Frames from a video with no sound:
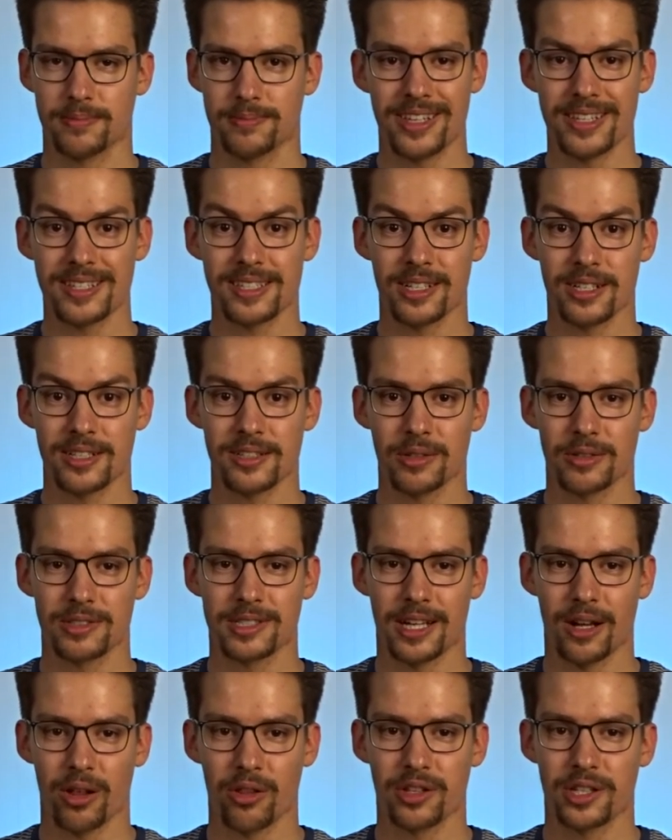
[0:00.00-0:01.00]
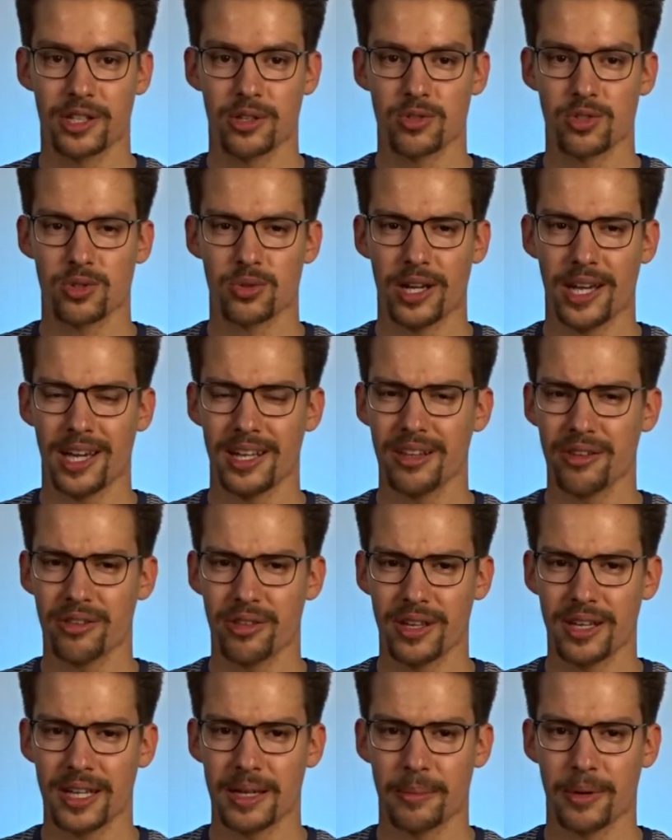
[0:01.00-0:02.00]
This does not tell the user
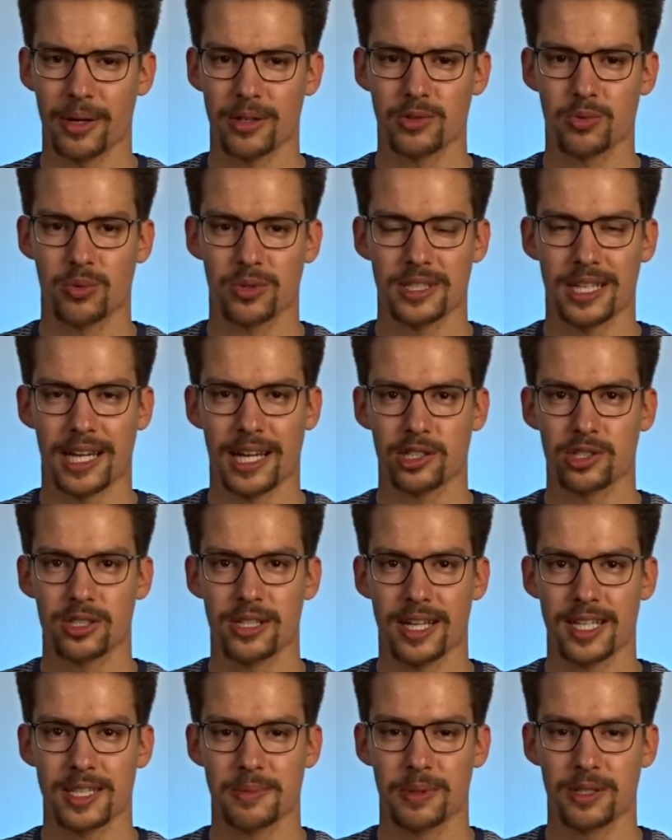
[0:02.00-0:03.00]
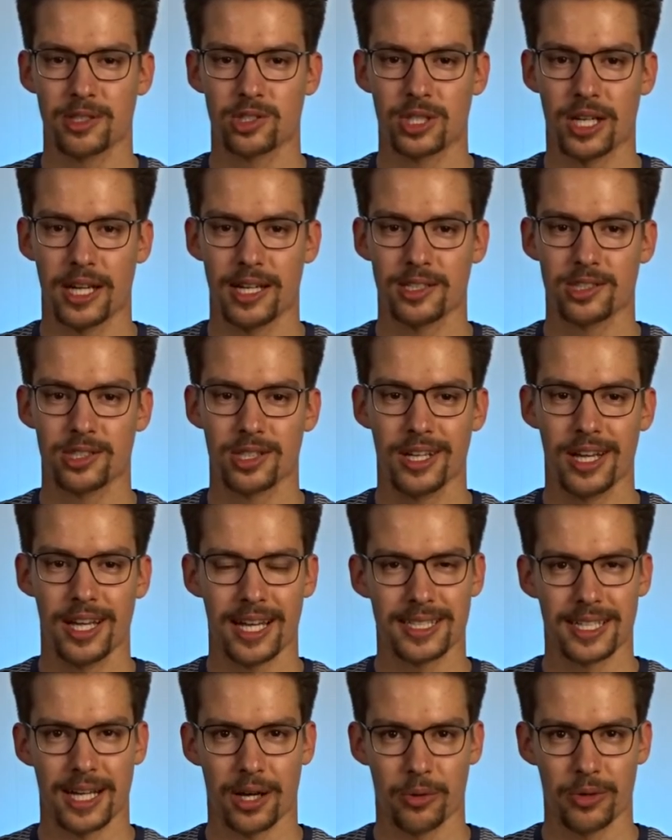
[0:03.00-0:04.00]
anything about what actually has been changed
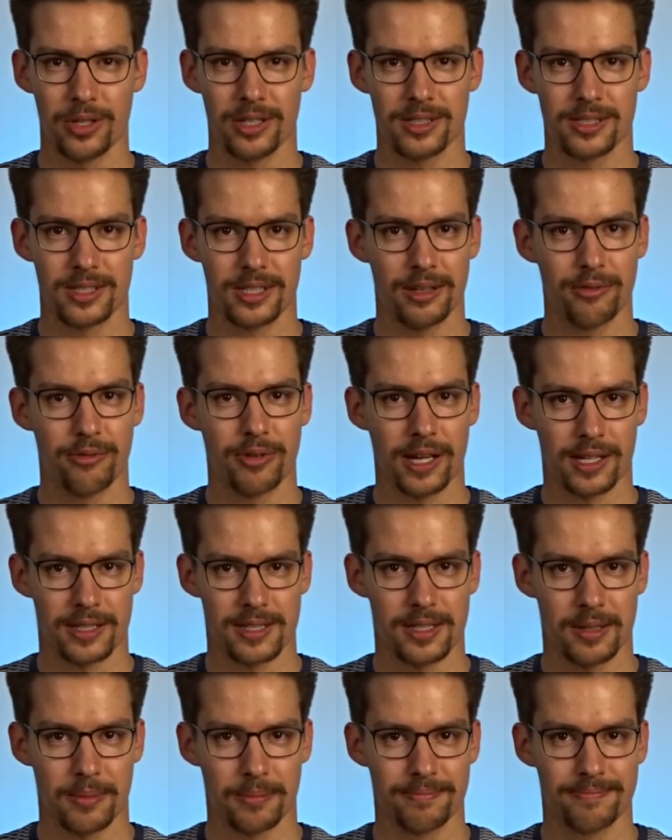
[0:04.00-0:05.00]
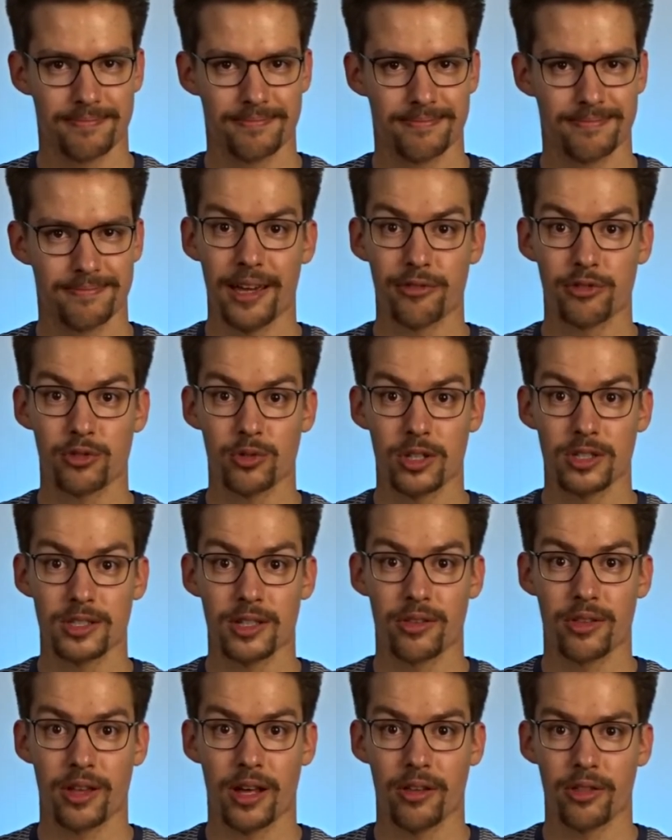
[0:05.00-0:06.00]
and how it affects him. F-Droid,
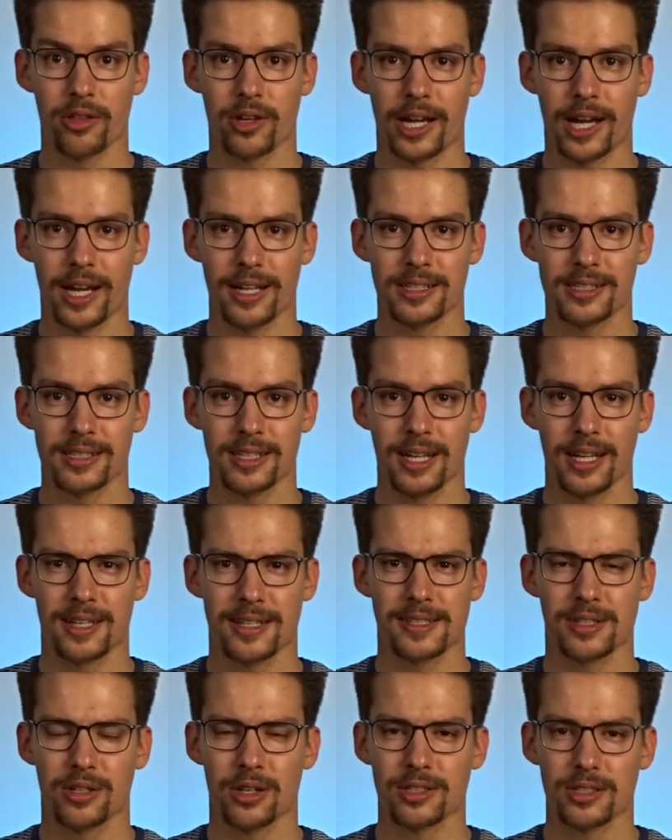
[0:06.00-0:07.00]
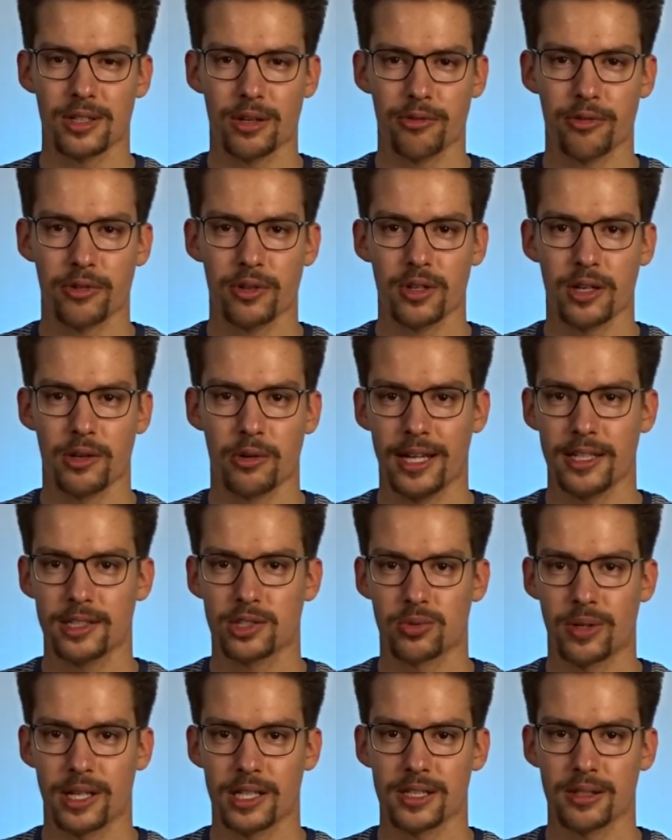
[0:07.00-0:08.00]
on the other hand, does not offer
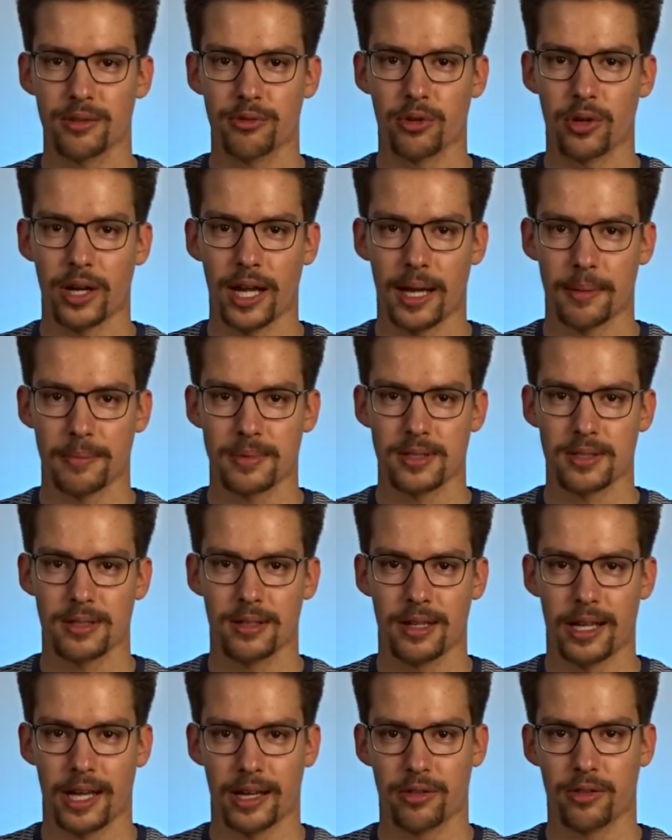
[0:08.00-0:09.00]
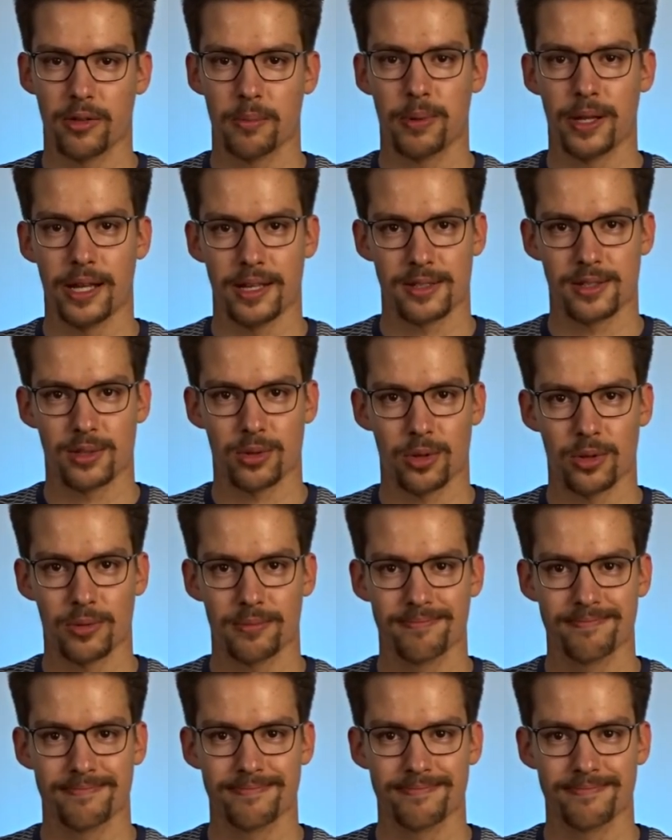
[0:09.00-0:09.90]
age rating for apps, like the Play Store.